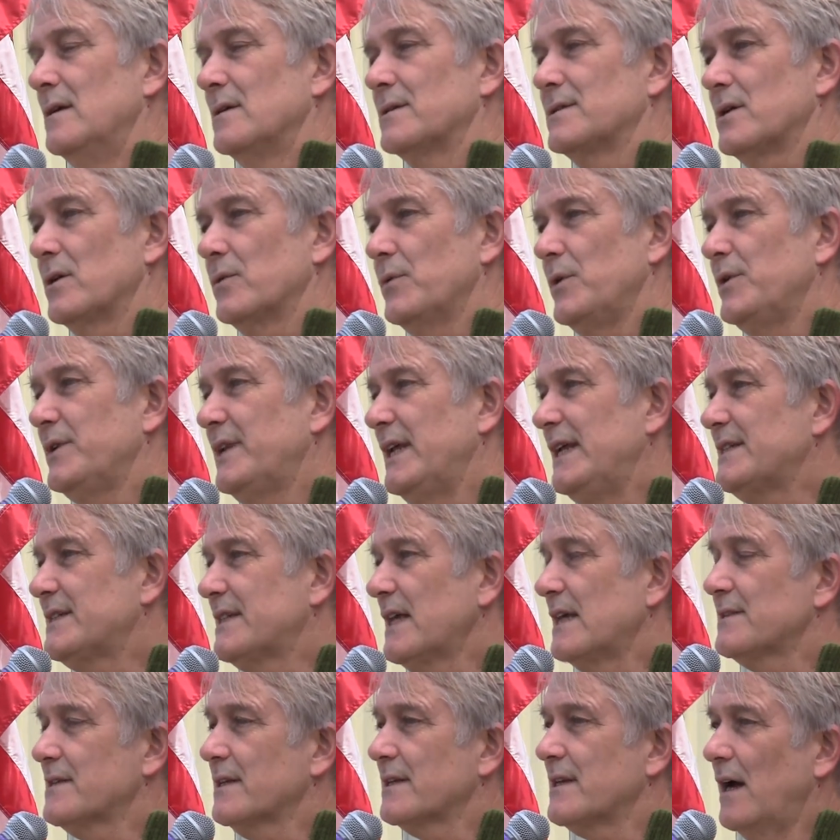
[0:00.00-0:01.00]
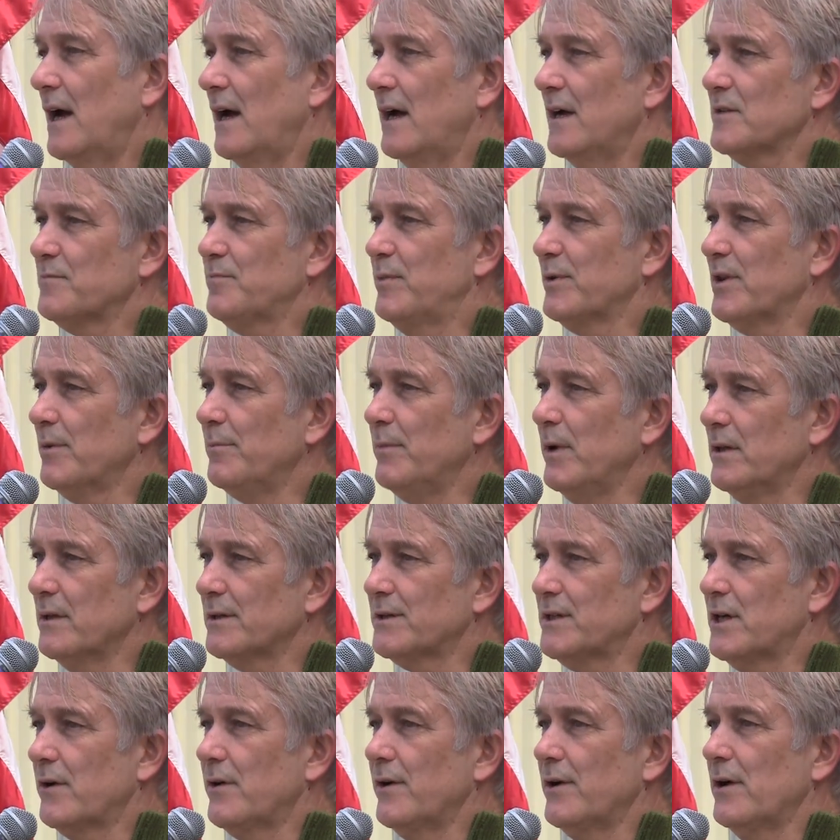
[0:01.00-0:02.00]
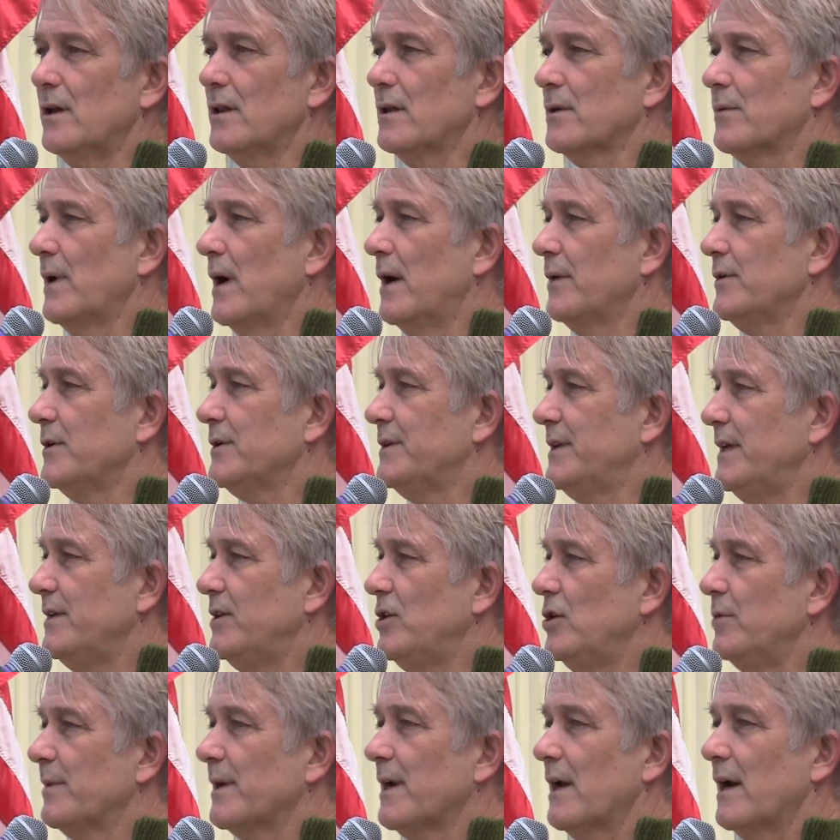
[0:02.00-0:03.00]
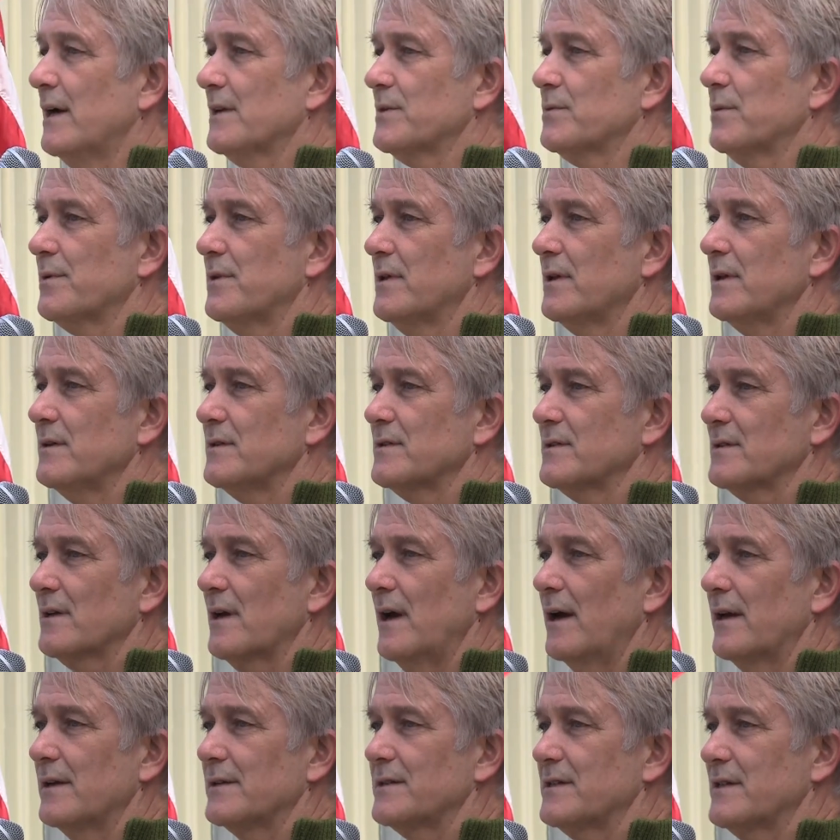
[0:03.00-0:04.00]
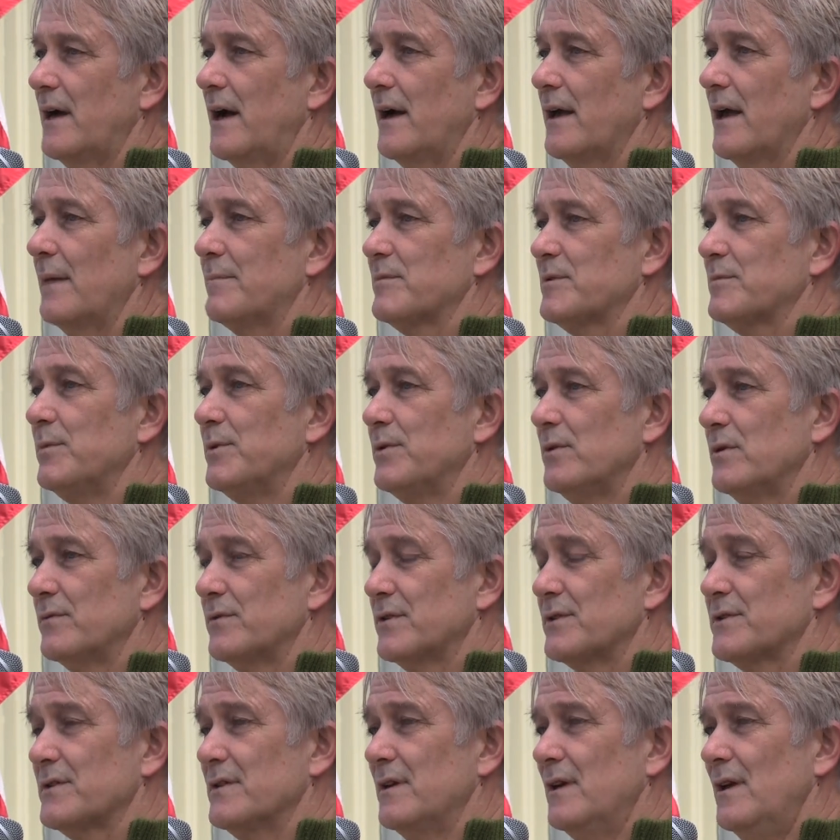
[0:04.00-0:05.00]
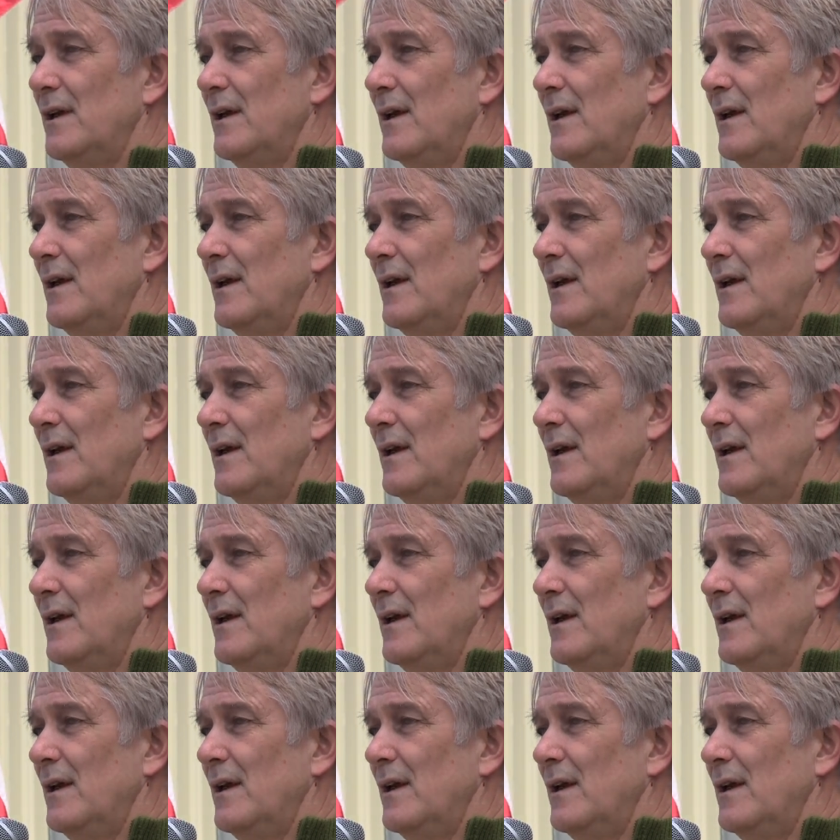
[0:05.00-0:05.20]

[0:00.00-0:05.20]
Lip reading: So you desensitize, put the military all around, you dehumanize with these kind of psyops maneuvers.